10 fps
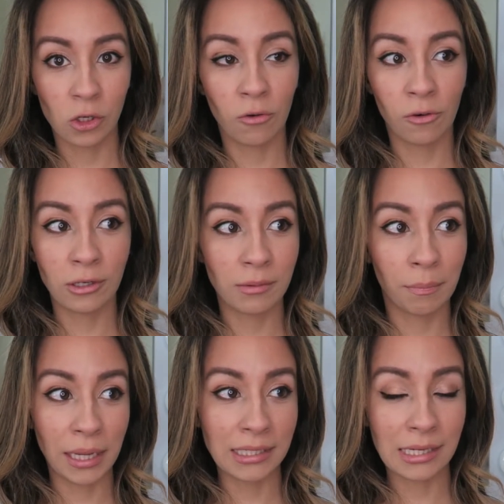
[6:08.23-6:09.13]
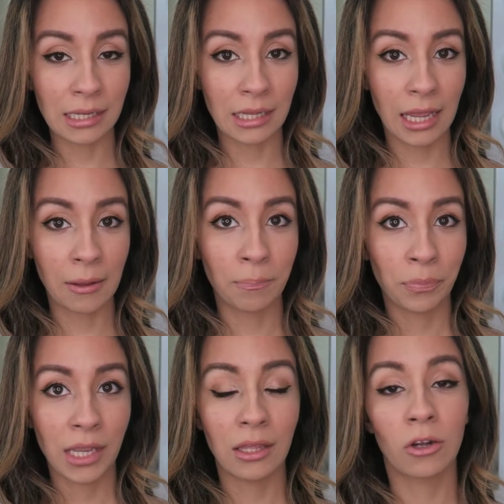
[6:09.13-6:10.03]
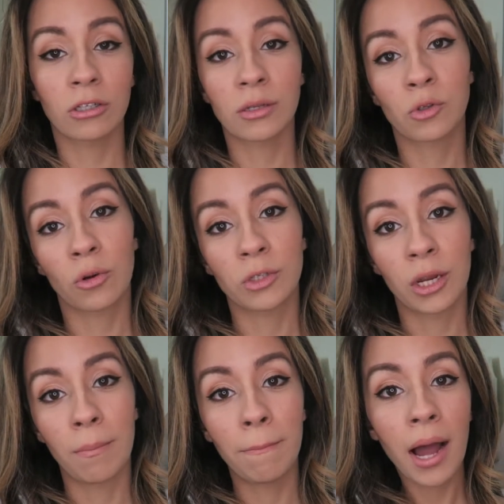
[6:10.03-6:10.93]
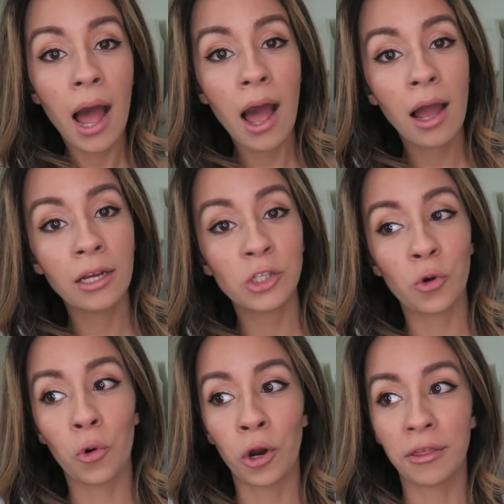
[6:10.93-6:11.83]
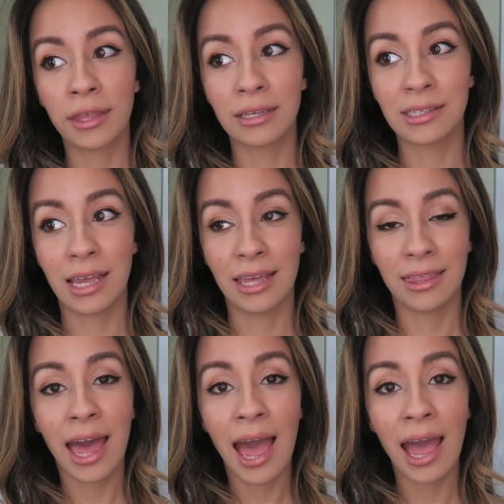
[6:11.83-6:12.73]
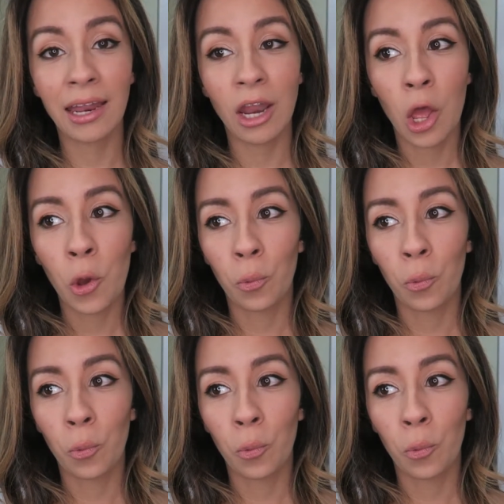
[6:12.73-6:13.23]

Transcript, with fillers: So ver- basically like either a subscription box or things like that,